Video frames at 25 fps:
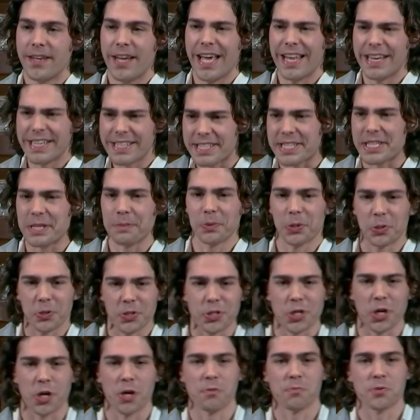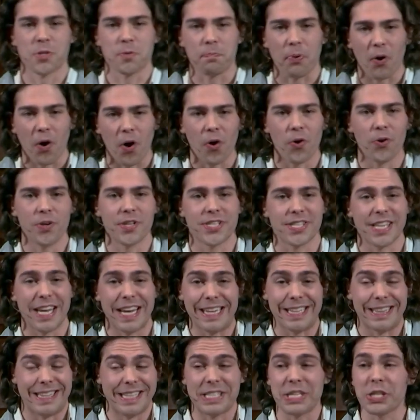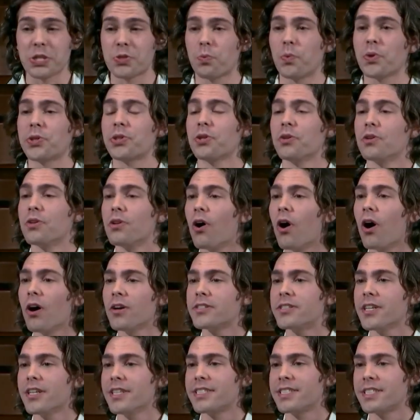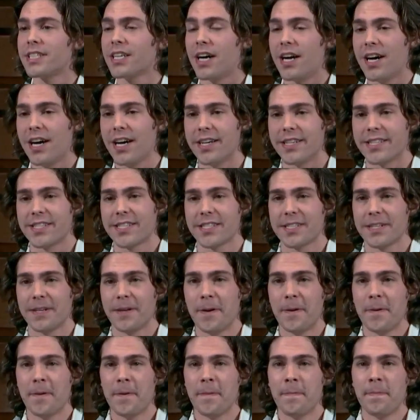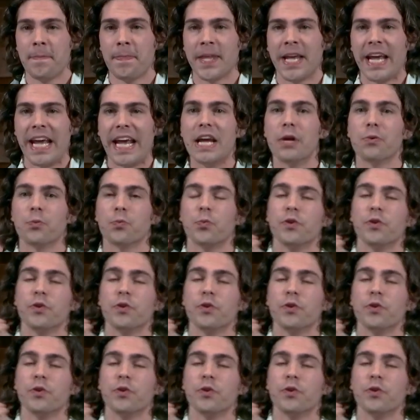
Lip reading: And in similar terms, Paul is saying, this is what the law does to us. It